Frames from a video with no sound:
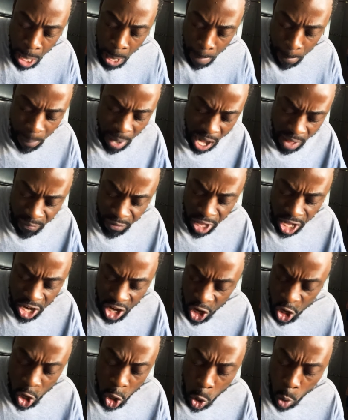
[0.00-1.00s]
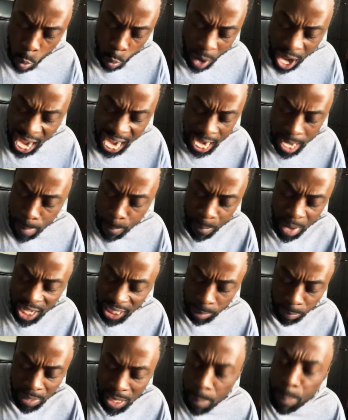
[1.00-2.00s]
But the new wine
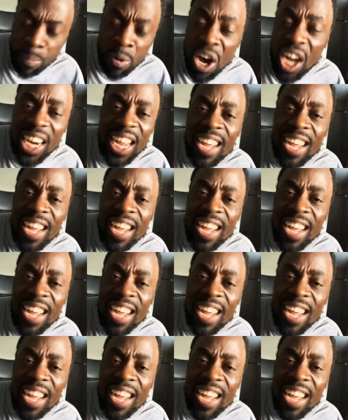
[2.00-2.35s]
must be put